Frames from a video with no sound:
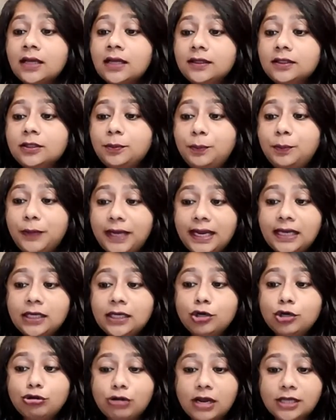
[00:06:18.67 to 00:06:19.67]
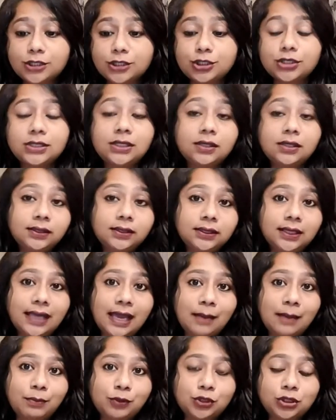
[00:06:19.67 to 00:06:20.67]
that the plane crashed near the
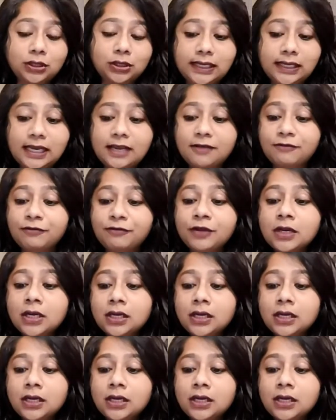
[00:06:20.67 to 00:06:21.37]
capital, Kyiv.